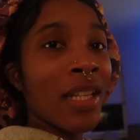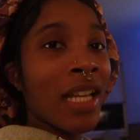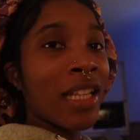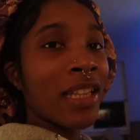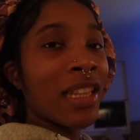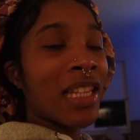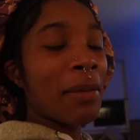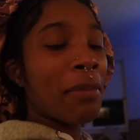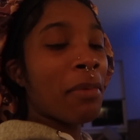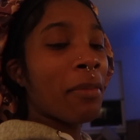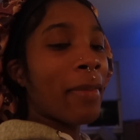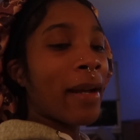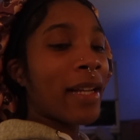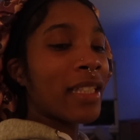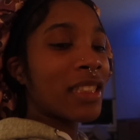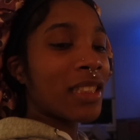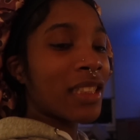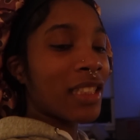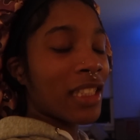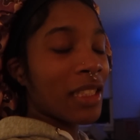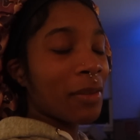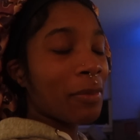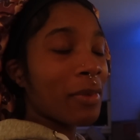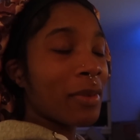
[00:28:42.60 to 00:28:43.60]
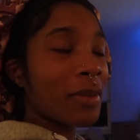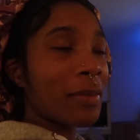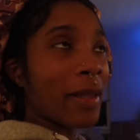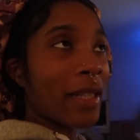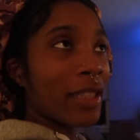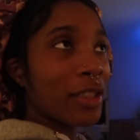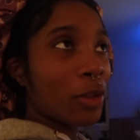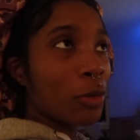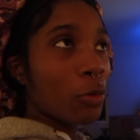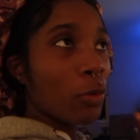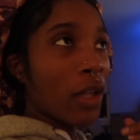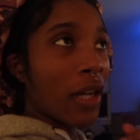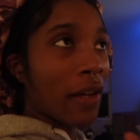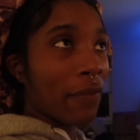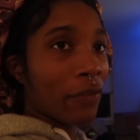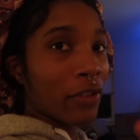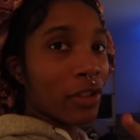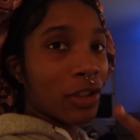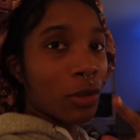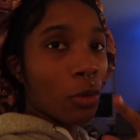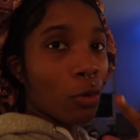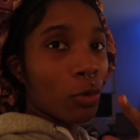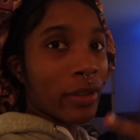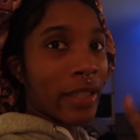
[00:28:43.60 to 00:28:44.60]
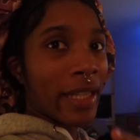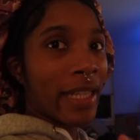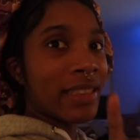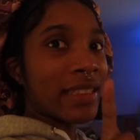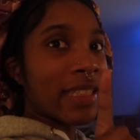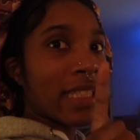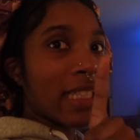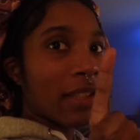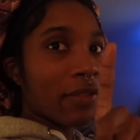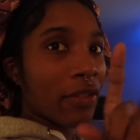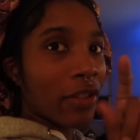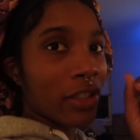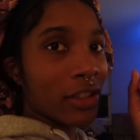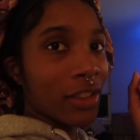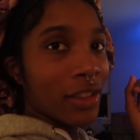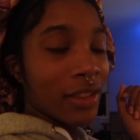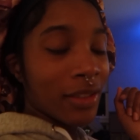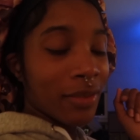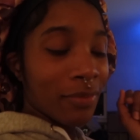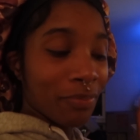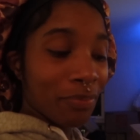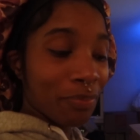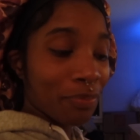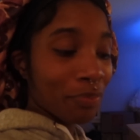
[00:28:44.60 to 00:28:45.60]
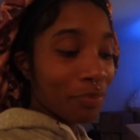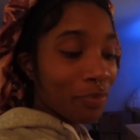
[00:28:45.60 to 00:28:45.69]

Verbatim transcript: them are my them is my two comfort shows. And Jane the Virgin.